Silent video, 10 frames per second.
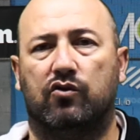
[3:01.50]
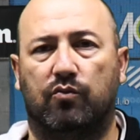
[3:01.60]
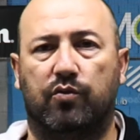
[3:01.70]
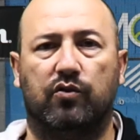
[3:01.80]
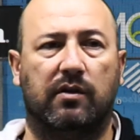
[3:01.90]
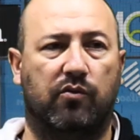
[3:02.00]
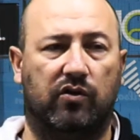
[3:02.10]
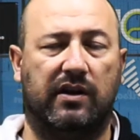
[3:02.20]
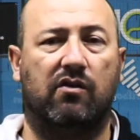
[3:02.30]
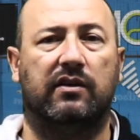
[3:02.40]
to put the
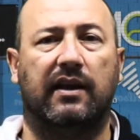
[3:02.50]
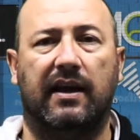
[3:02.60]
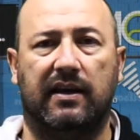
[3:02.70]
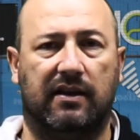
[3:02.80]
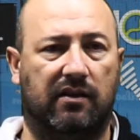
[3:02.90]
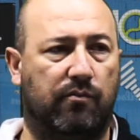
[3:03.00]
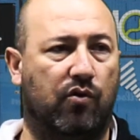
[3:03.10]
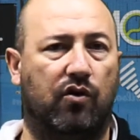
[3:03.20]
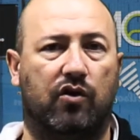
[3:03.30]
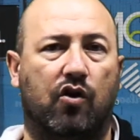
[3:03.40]
ball down the line and the
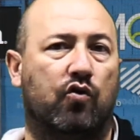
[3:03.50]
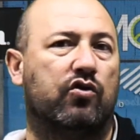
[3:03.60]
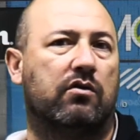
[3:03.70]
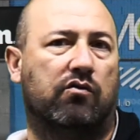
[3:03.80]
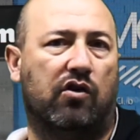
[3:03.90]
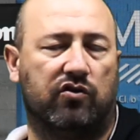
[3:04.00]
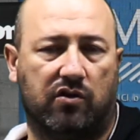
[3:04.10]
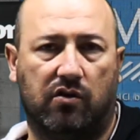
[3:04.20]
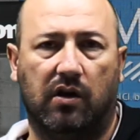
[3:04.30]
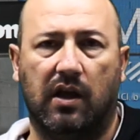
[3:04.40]
ball goes
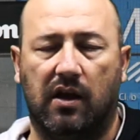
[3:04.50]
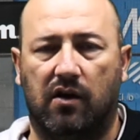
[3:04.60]
cross-court,